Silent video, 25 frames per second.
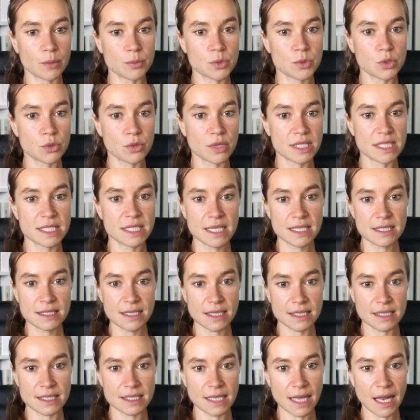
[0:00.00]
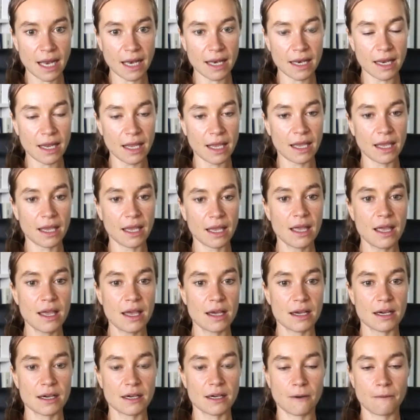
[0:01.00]
So assisted standing,
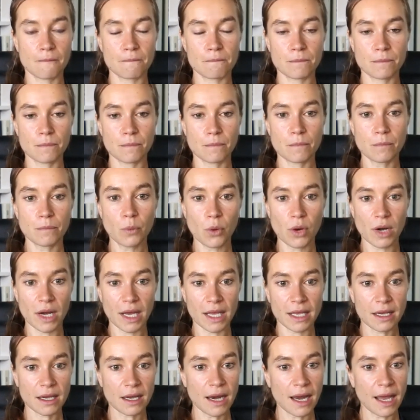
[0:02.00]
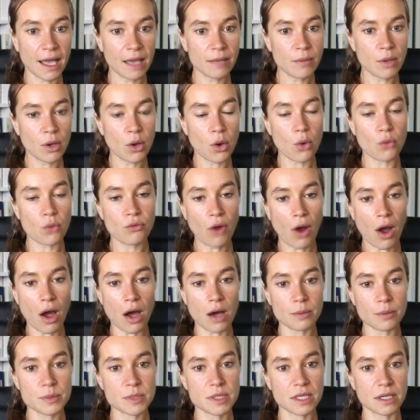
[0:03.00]
more like climbing over
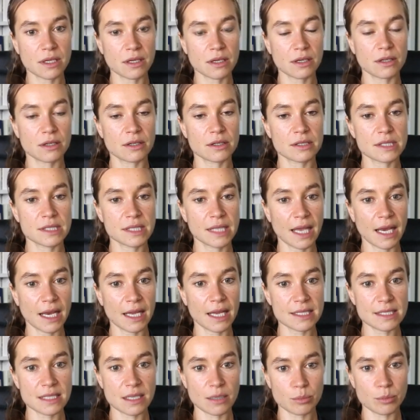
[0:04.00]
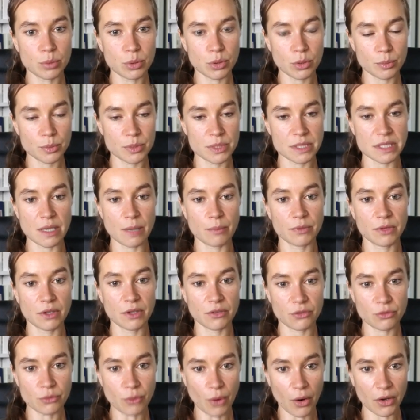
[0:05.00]
obstacles, getting some proprioceptive
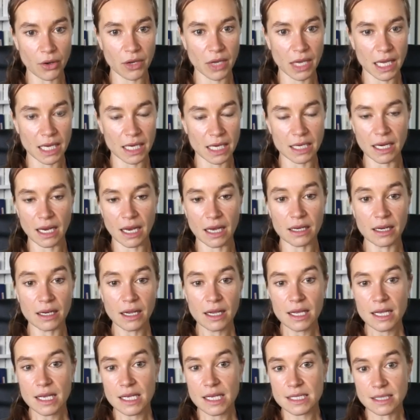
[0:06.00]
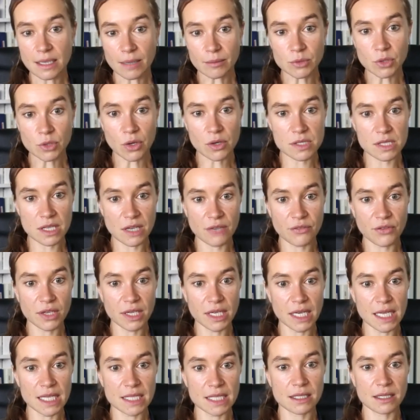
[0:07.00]
work in. And some dogs even
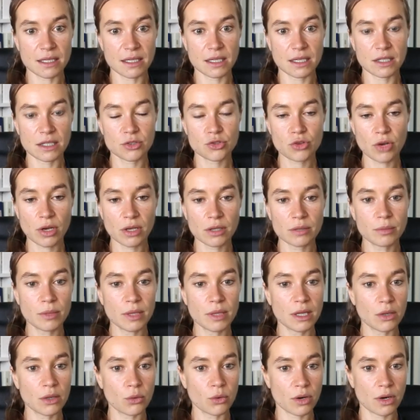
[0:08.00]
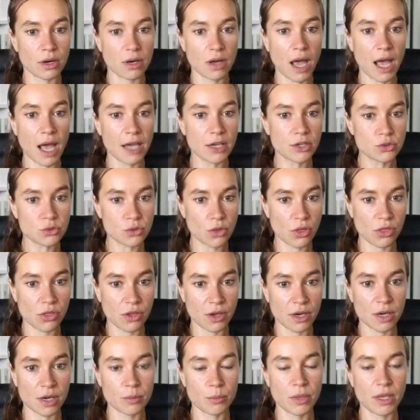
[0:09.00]
need a treadmill or
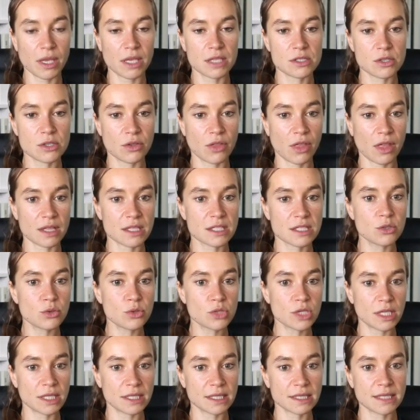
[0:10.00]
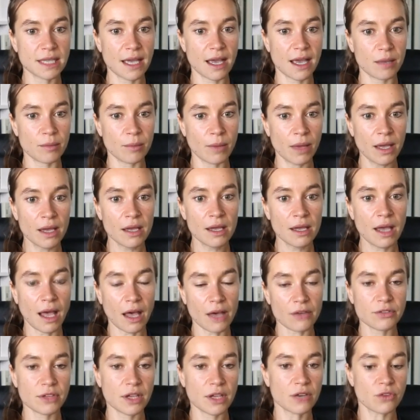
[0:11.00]
hydrotherapy. So that's usually the time
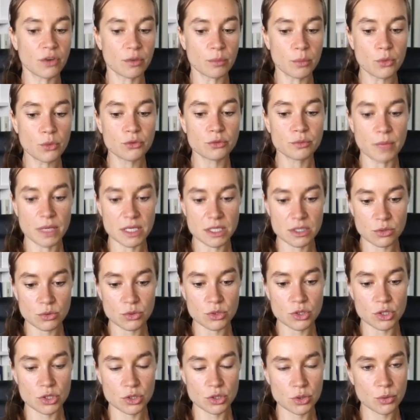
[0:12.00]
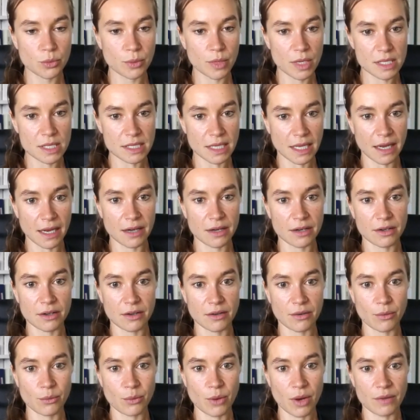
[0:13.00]
after I removed my sutures 2 weeks later
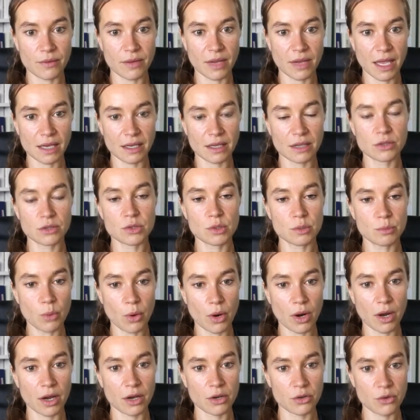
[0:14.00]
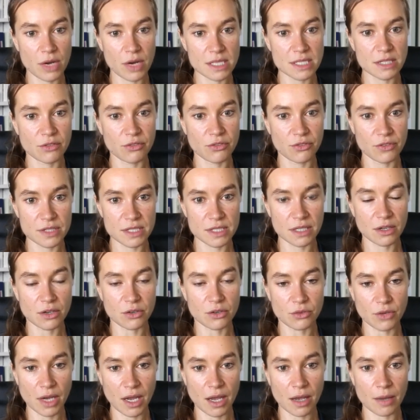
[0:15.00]
where we get into more aggressive physical
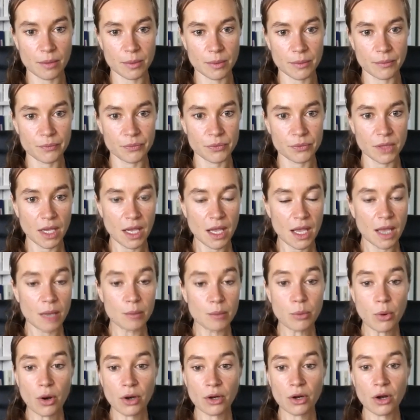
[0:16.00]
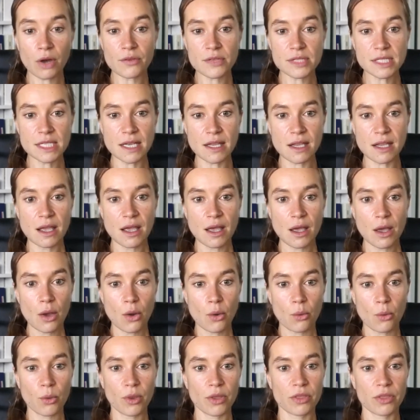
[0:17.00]
rehab. Important, obviously,
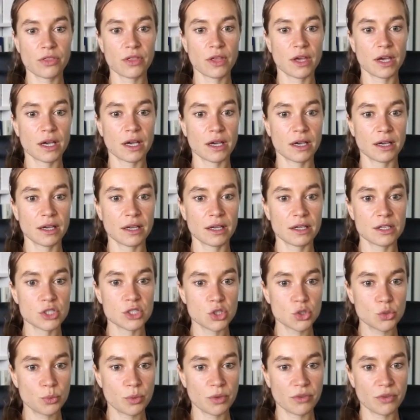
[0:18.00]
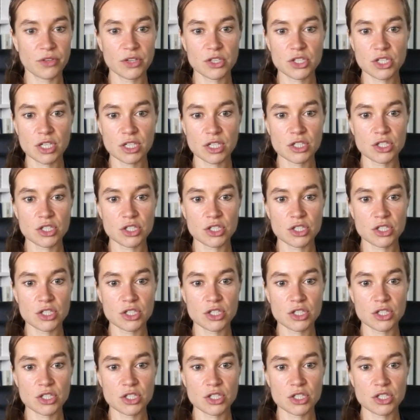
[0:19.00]
with supervision.